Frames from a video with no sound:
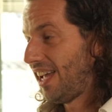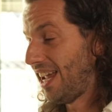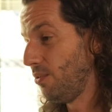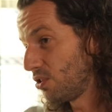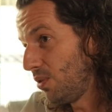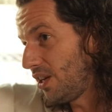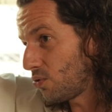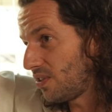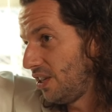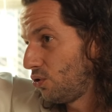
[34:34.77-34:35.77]
And it was really
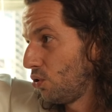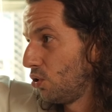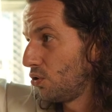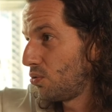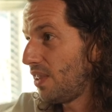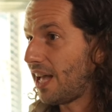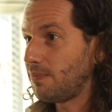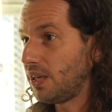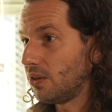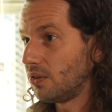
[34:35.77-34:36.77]
interesting to go through that
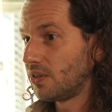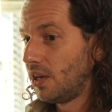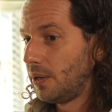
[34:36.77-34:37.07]
because